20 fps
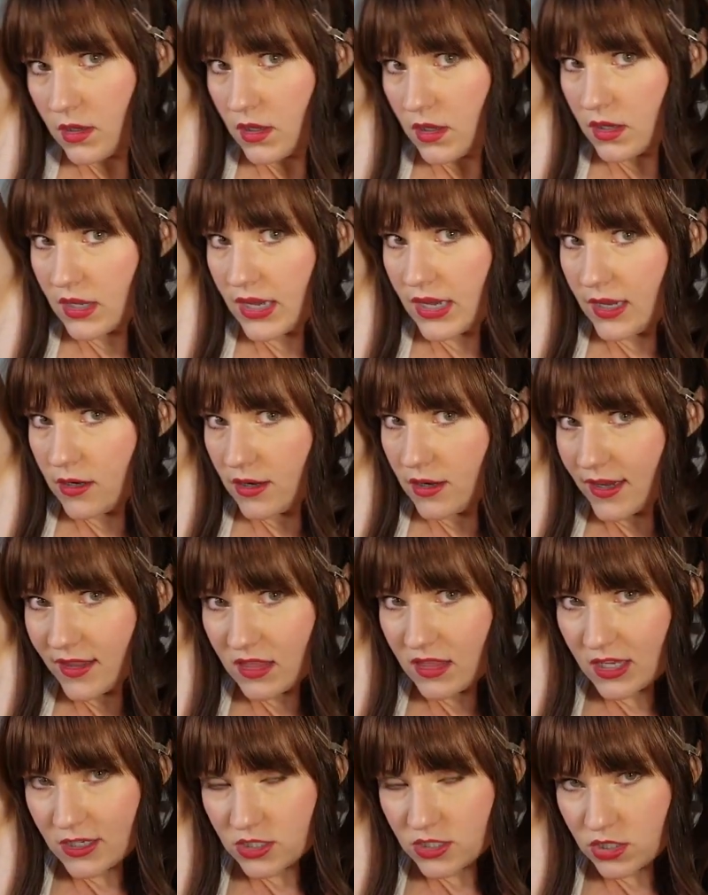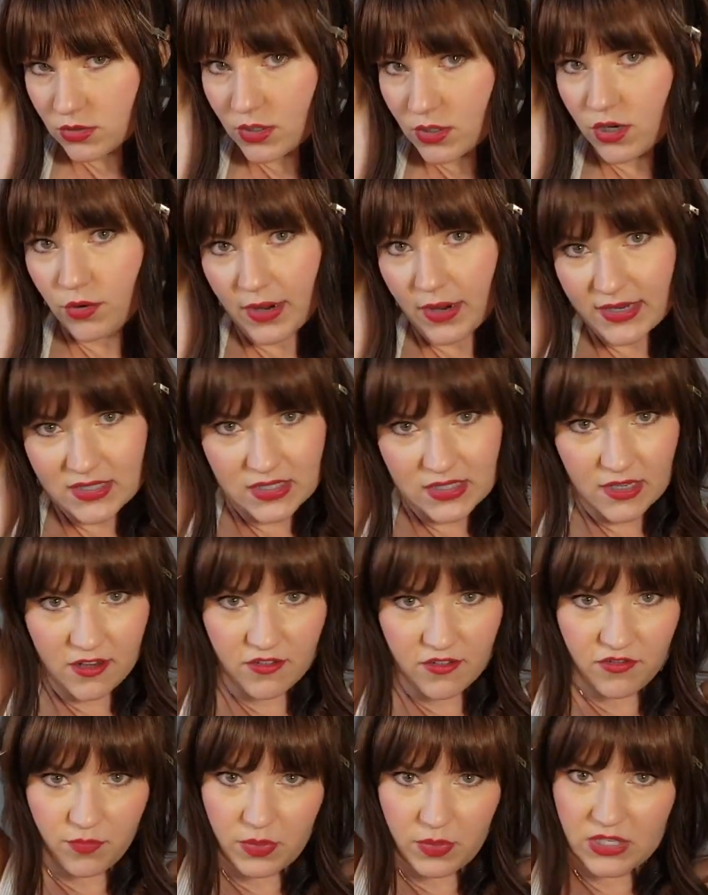Again, nothing too
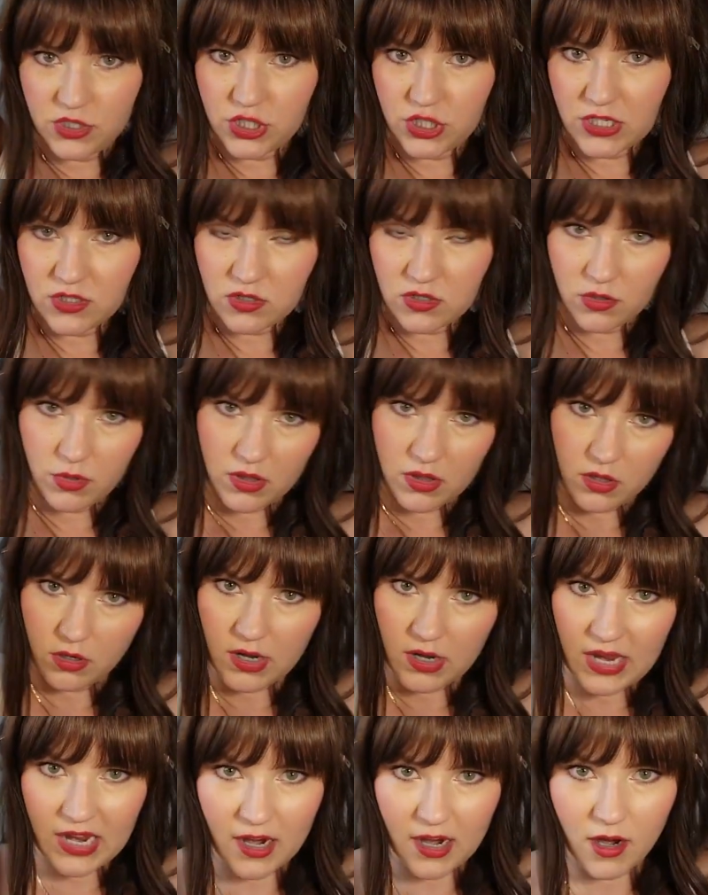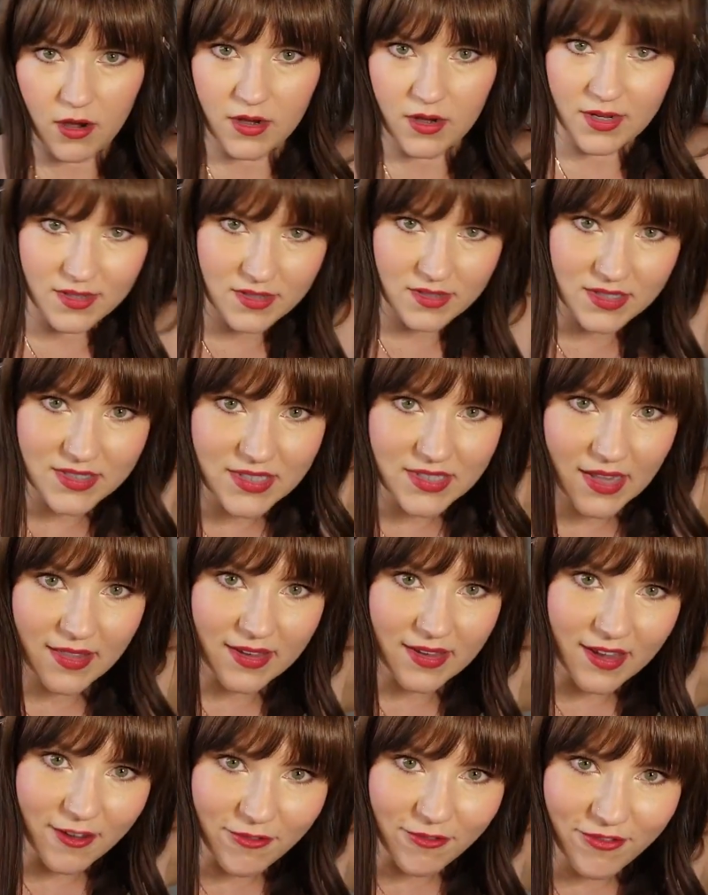aggressive. Be gentle with your hair. It is a
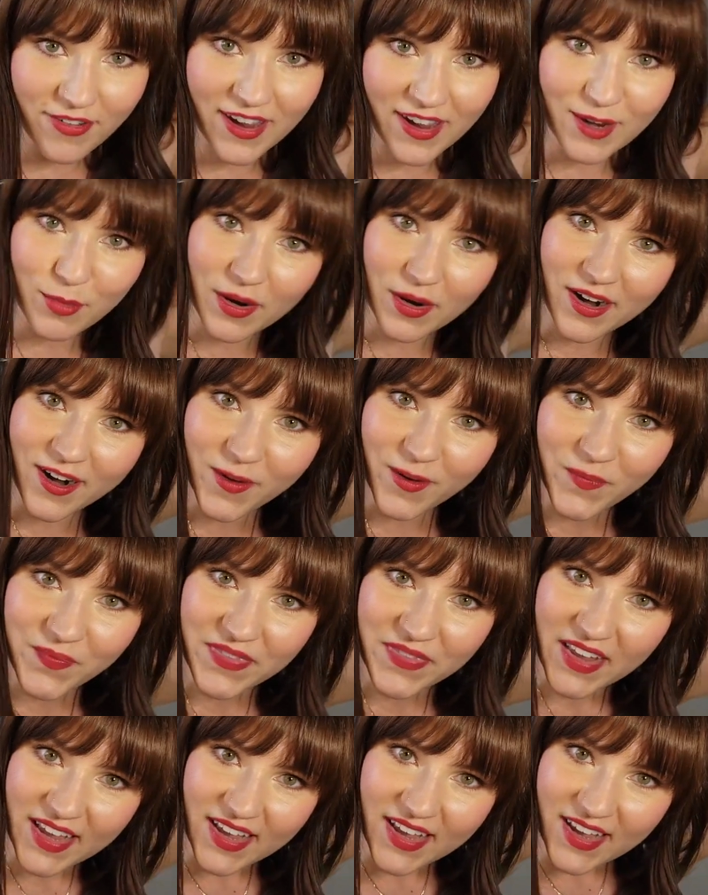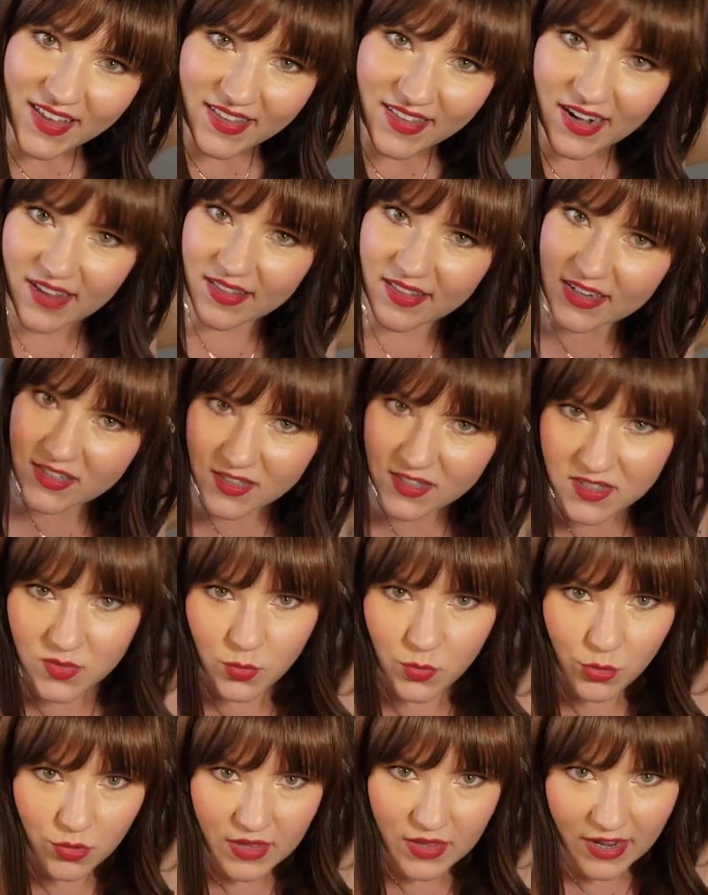delicate fiber. And then I like to
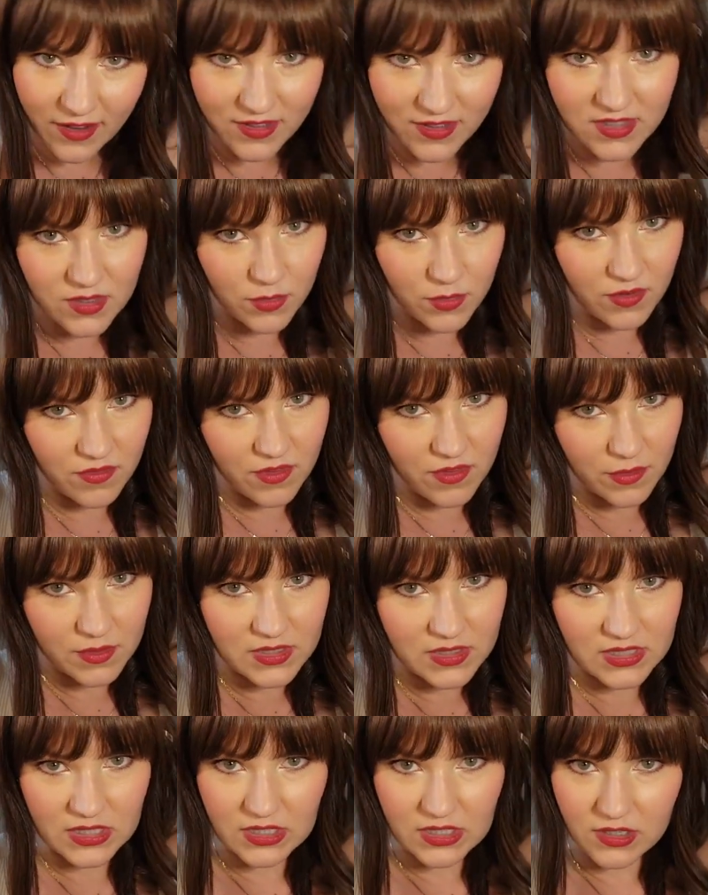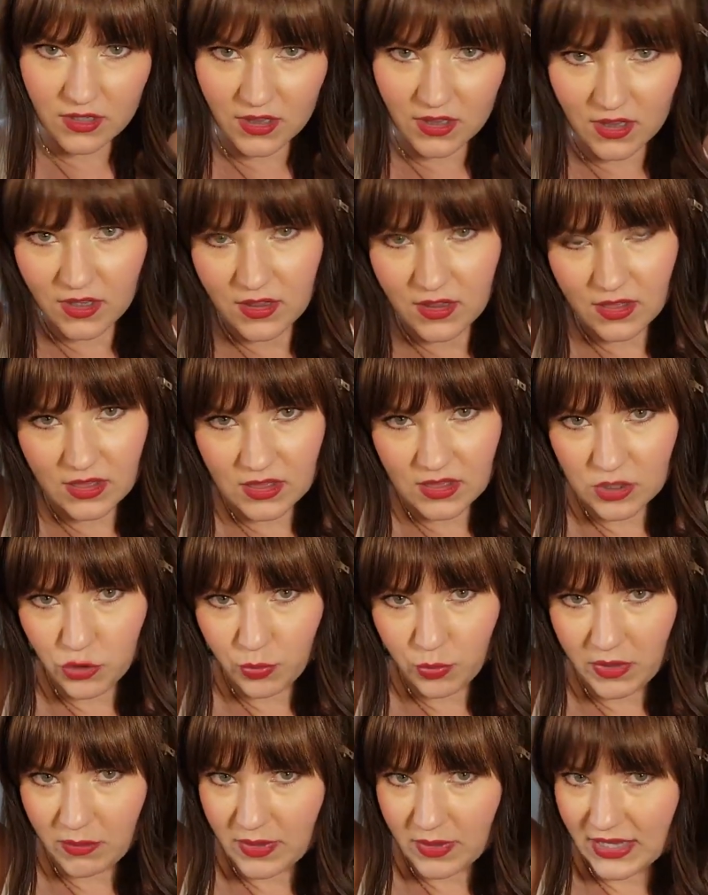smooth out some of those little
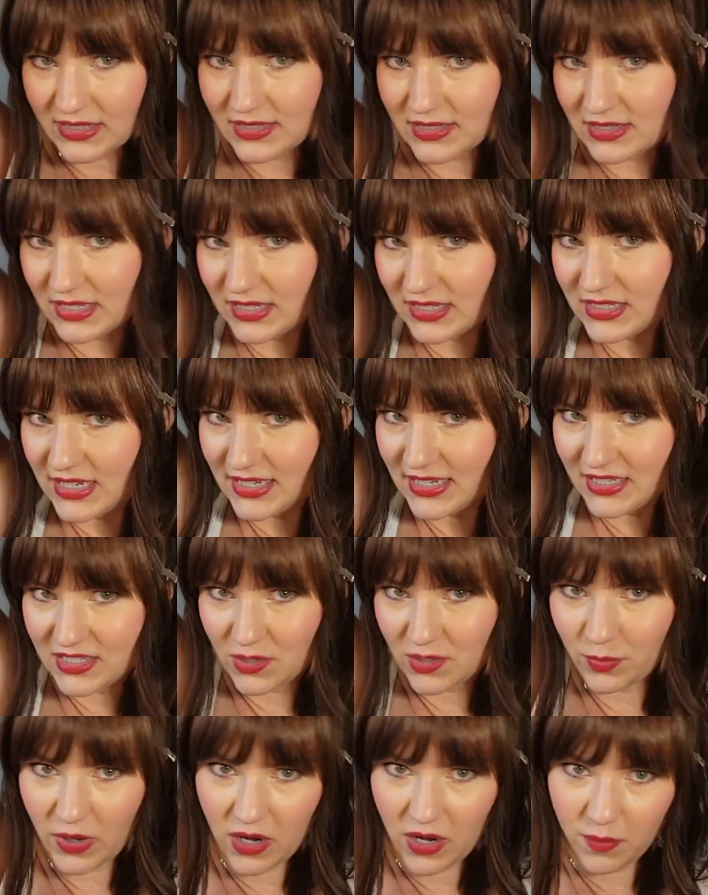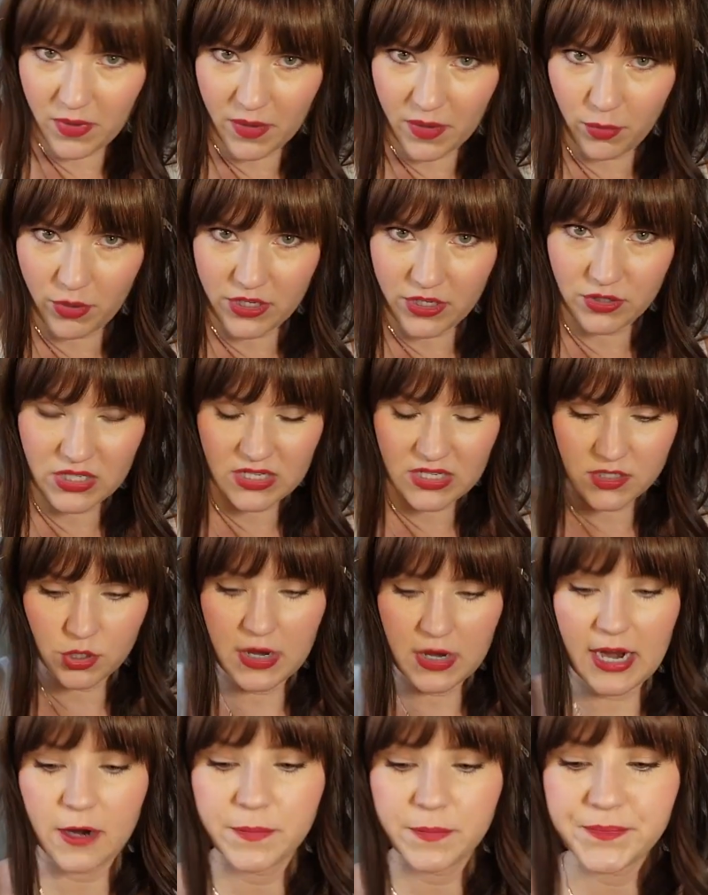loopy bits that tend to pop up when you tease
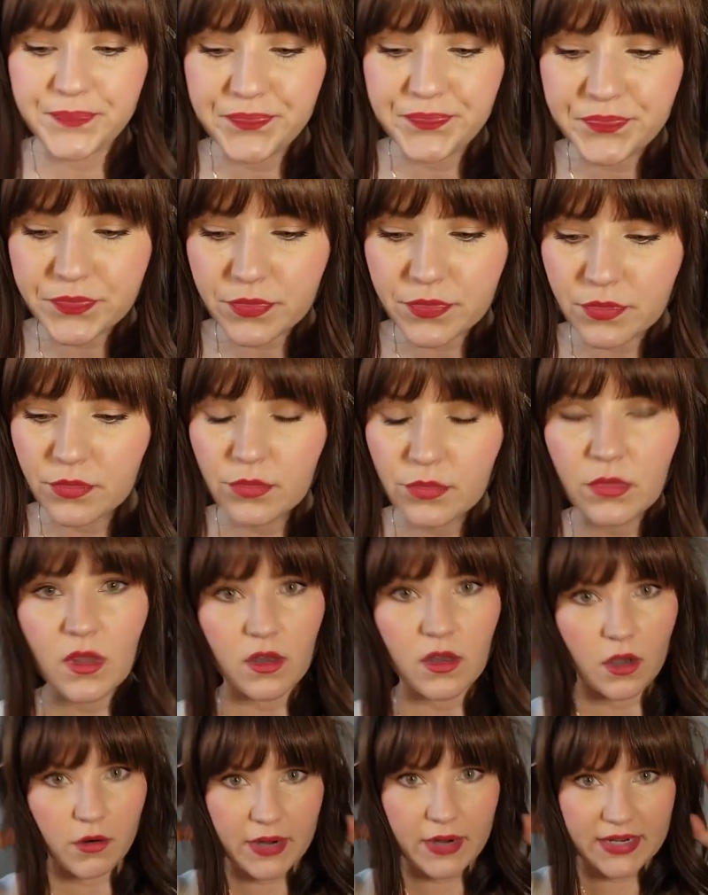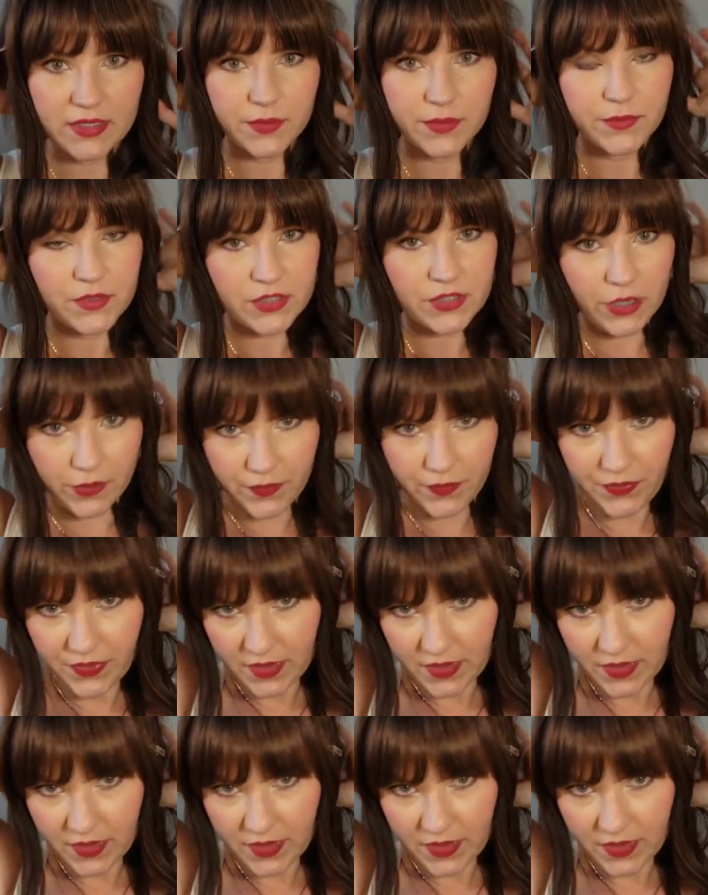your hair. All right, so